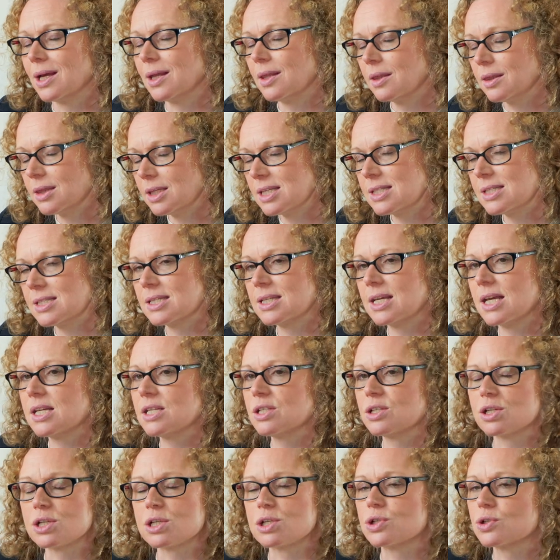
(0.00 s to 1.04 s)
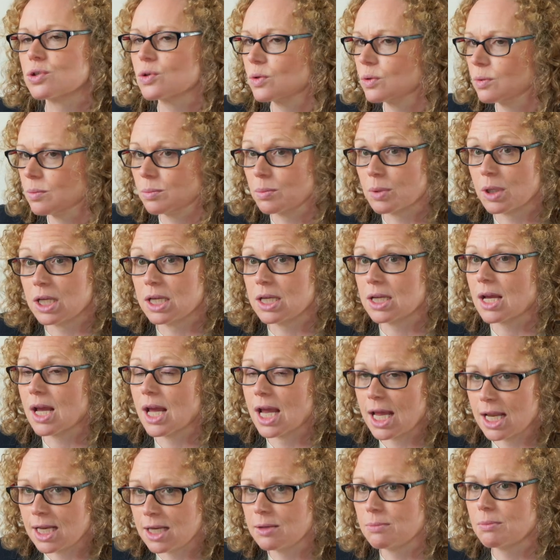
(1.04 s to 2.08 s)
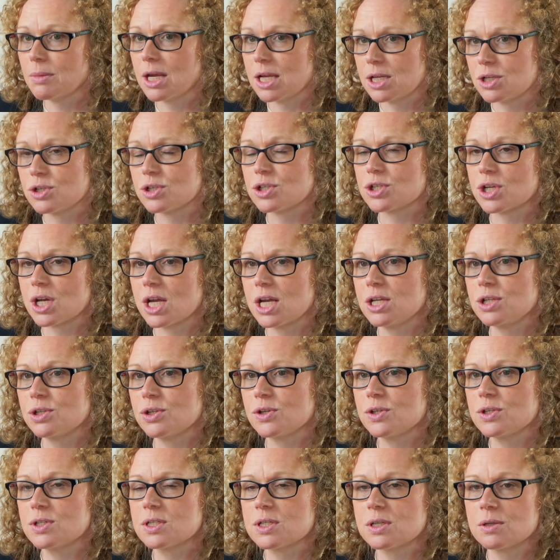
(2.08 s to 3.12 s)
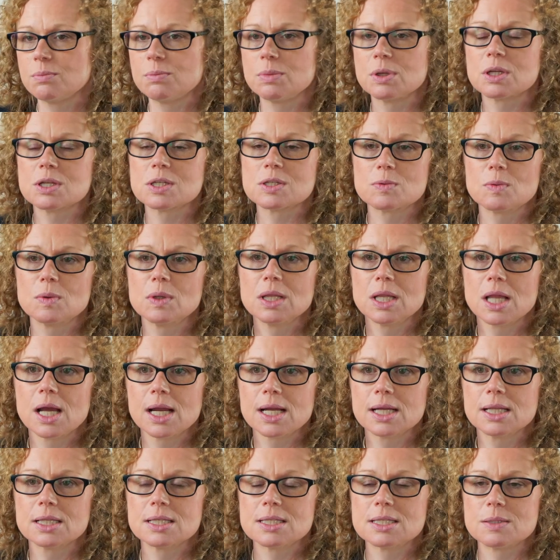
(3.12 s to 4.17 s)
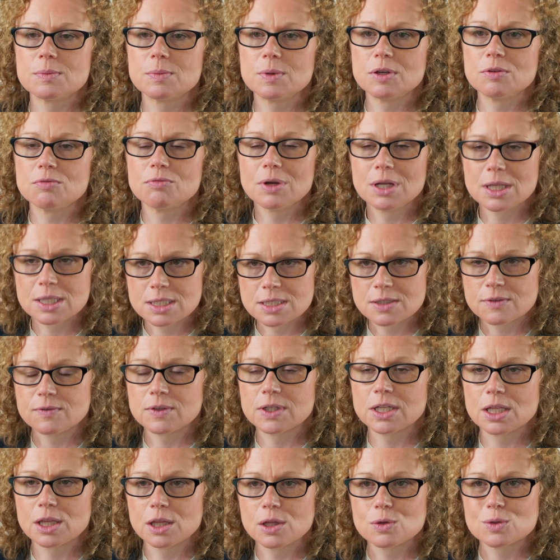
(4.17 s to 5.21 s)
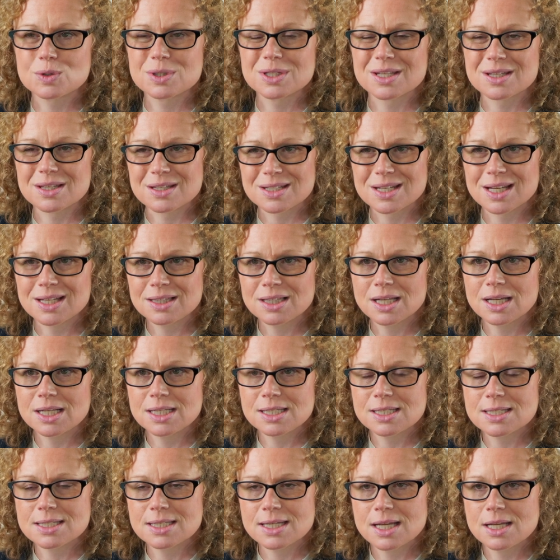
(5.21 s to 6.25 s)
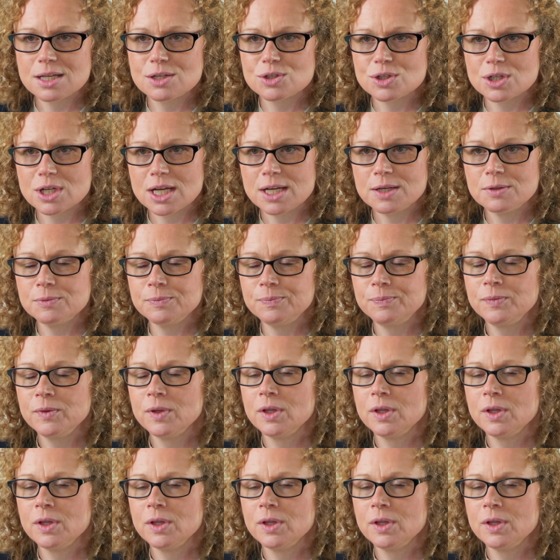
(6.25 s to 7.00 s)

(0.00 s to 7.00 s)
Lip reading: At this stage, there shouldn't be any major changes because we're likely to be relatively close to the deadline stage now.